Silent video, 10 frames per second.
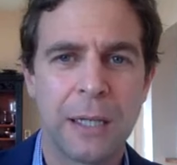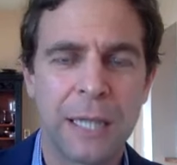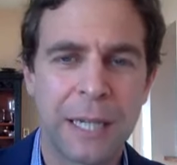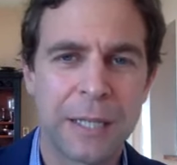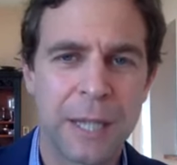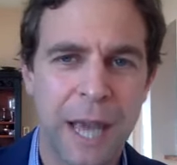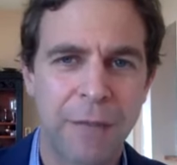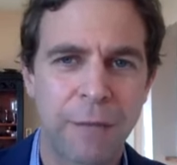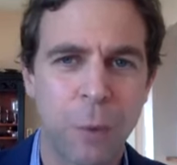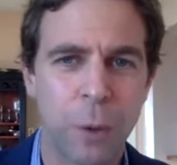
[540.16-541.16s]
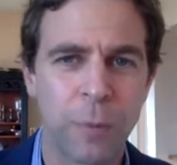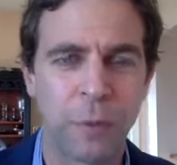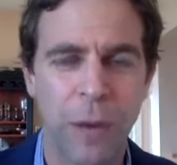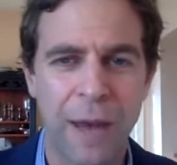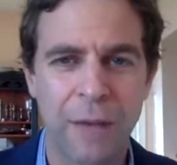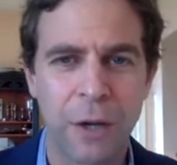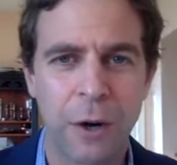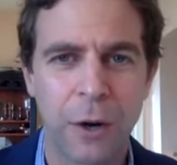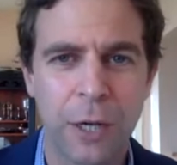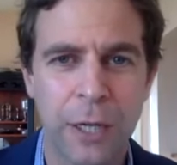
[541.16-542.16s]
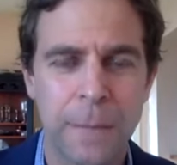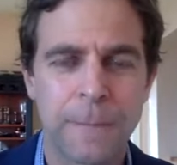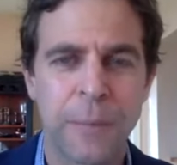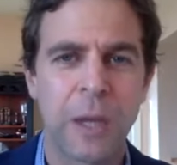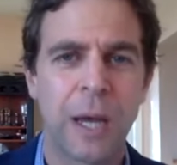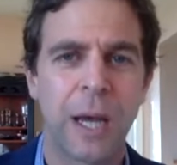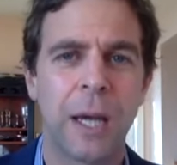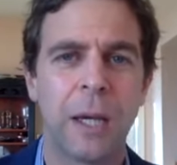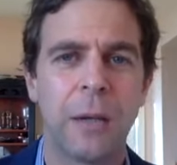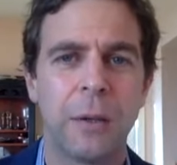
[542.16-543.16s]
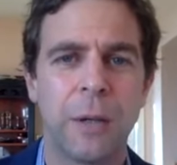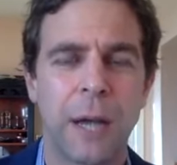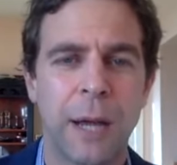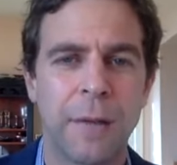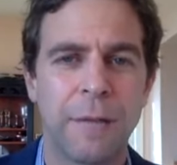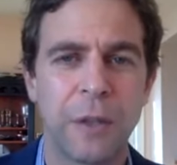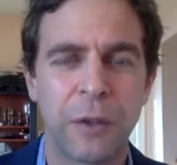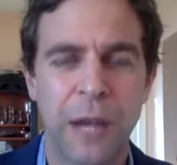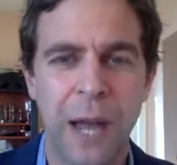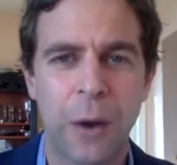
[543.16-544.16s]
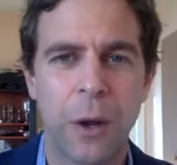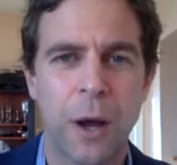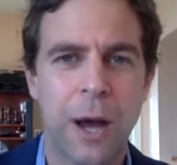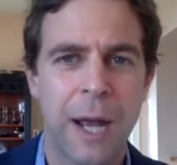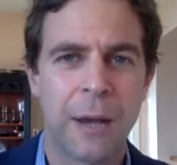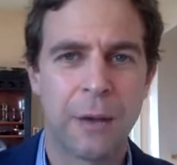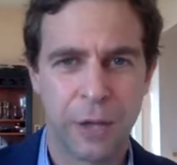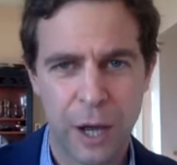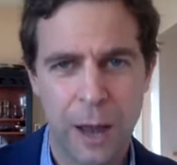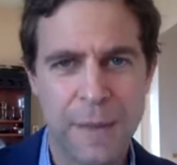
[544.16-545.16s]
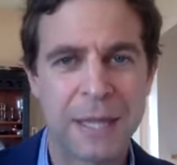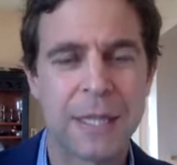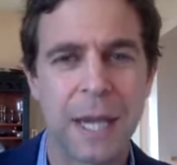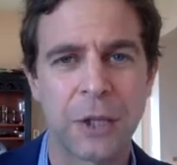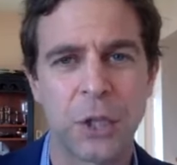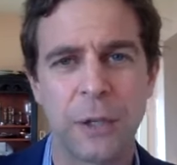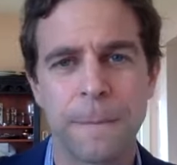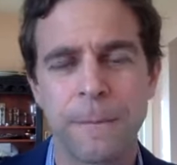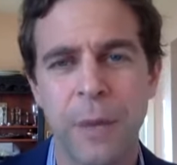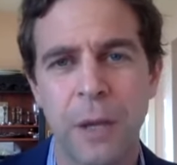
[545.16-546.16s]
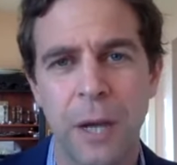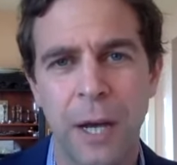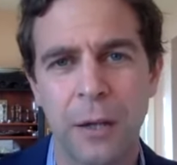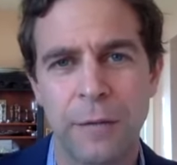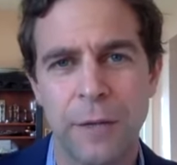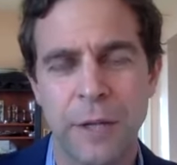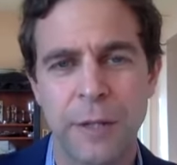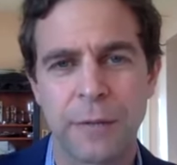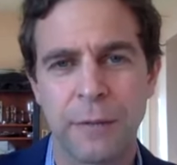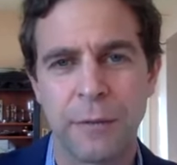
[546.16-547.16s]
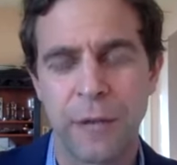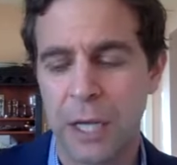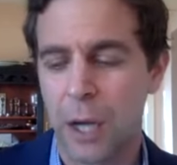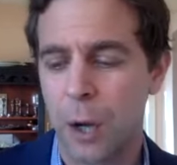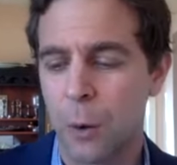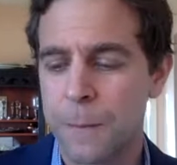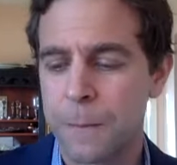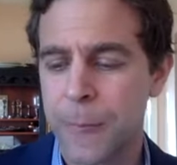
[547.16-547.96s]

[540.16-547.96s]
link to that form if you haven't already uh, uh, filled it out on the comments section uh, of this video.